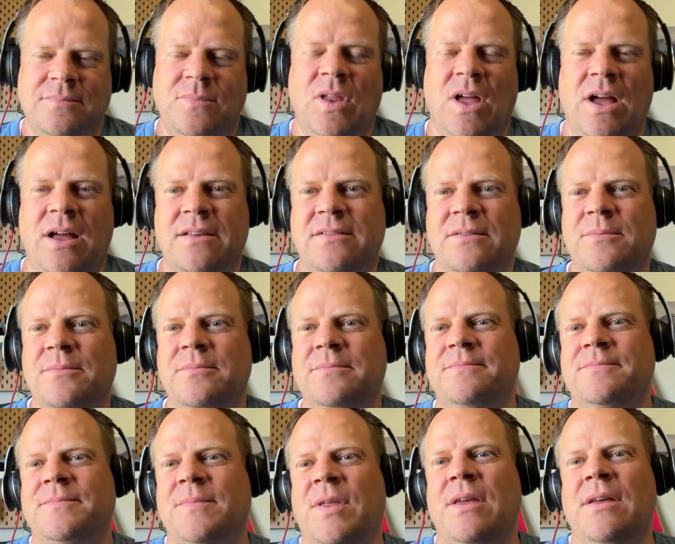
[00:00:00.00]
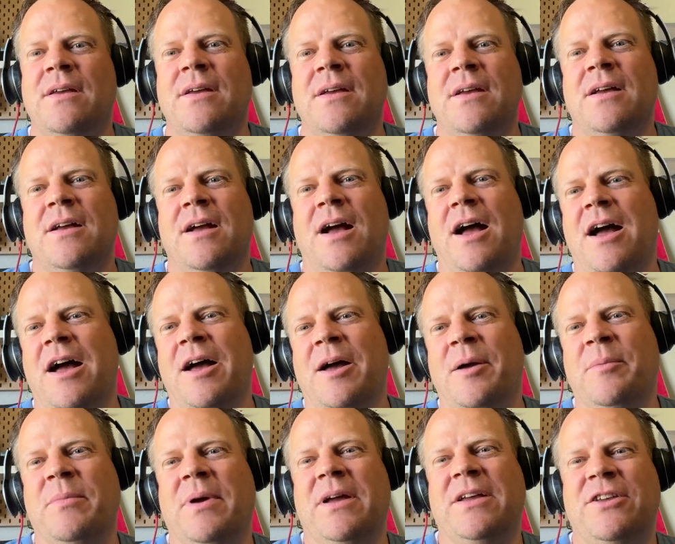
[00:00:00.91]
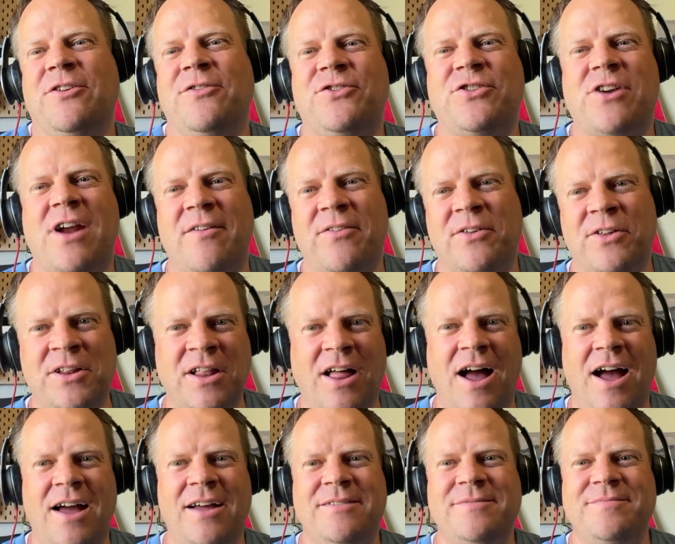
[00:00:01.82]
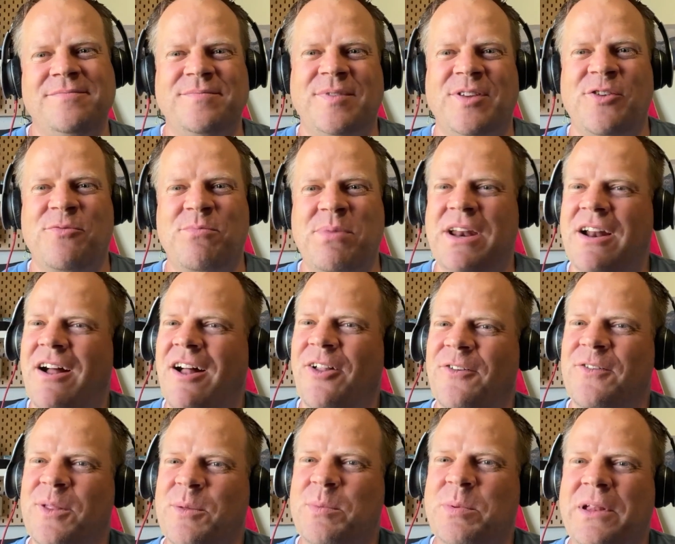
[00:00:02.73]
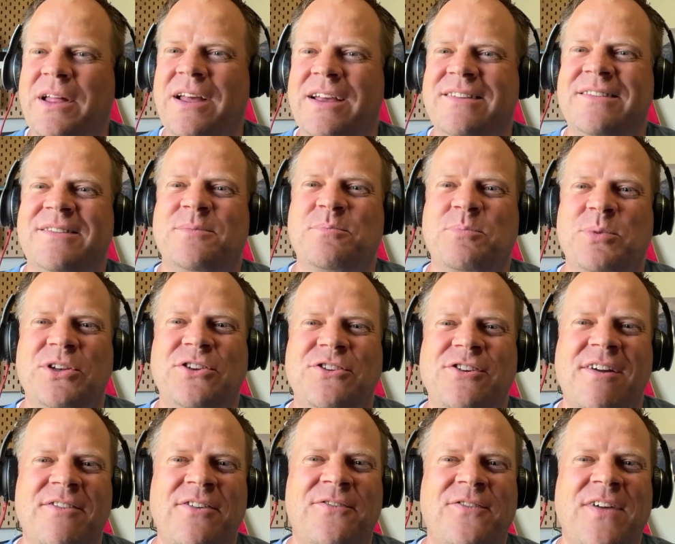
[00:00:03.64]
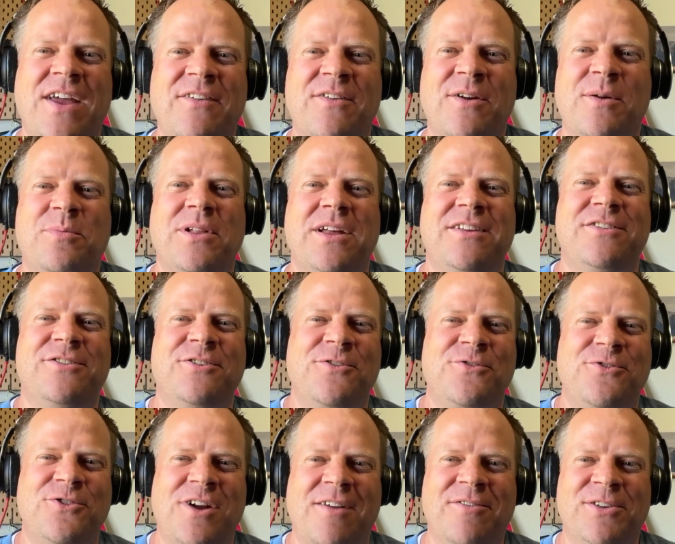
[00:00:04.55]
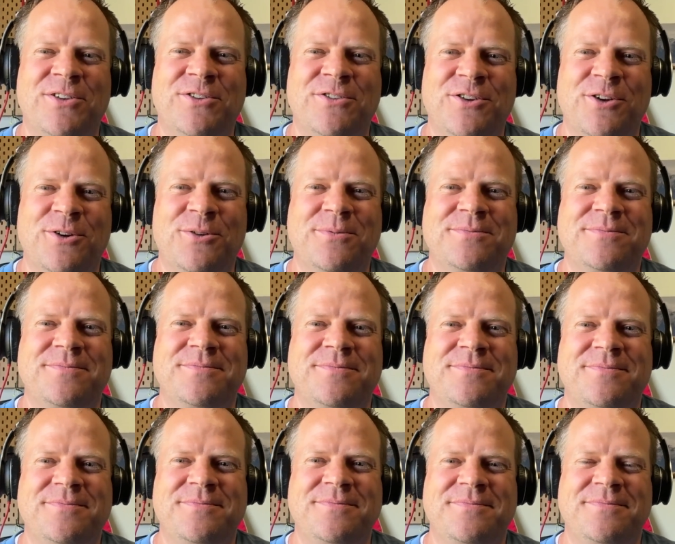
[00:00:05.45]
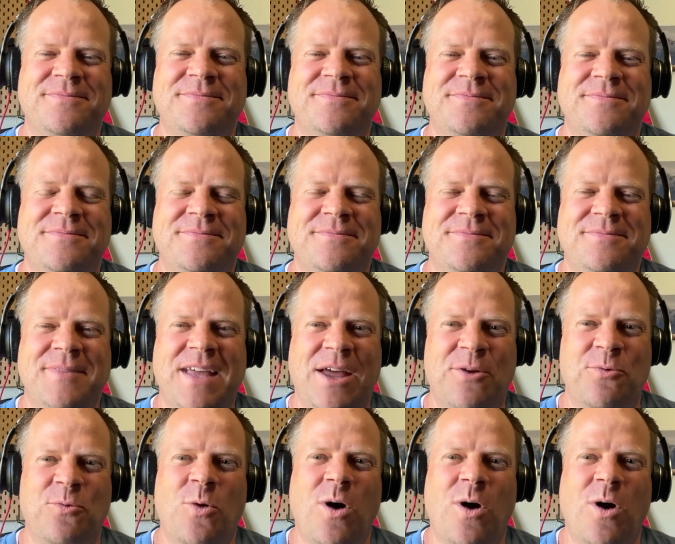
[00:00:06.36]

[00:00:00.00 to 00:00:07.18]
Awesome. You've traveled a lot. You've been all over the place, but do you have a favorite place you've traveled to and